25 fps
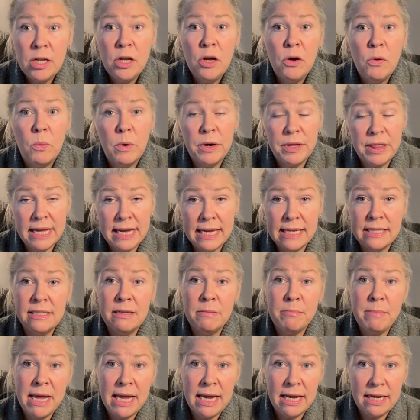where they get to
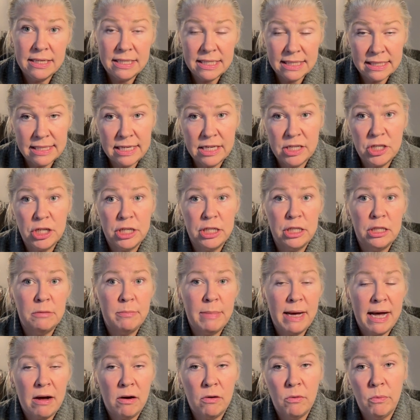make decisions
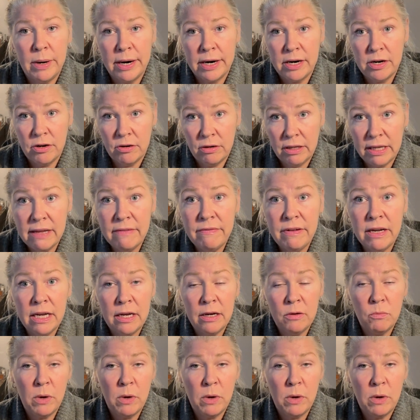about where you're living,